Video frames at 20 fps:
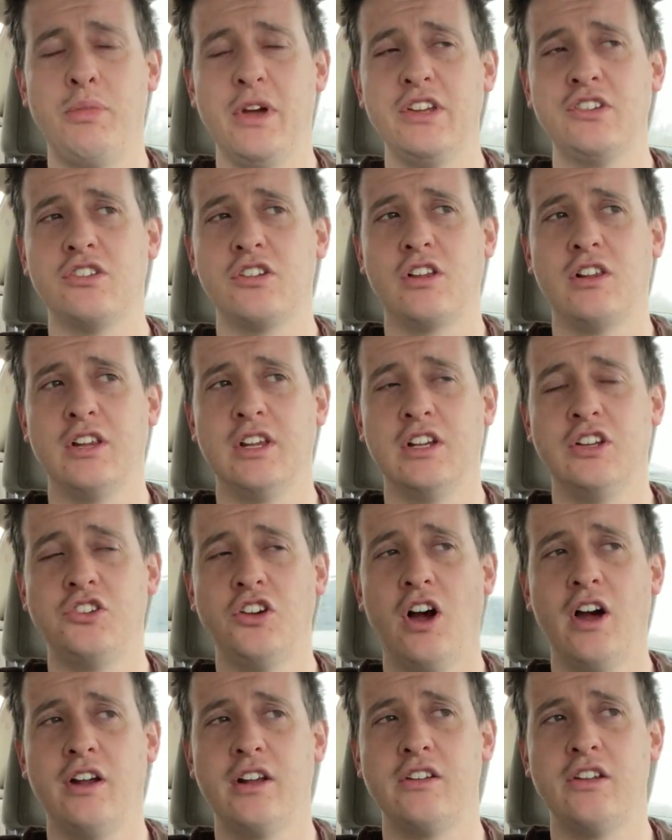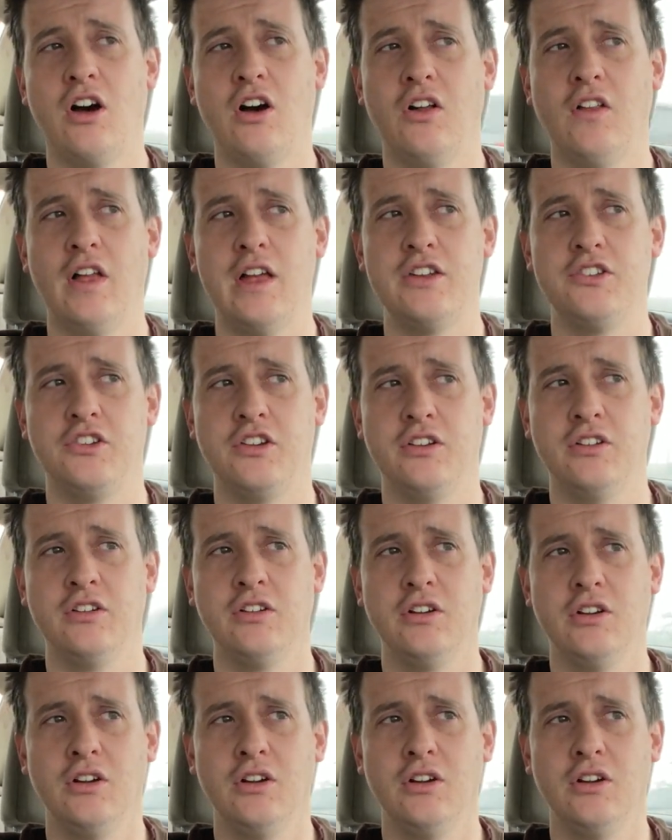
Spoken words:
basically a China doll engine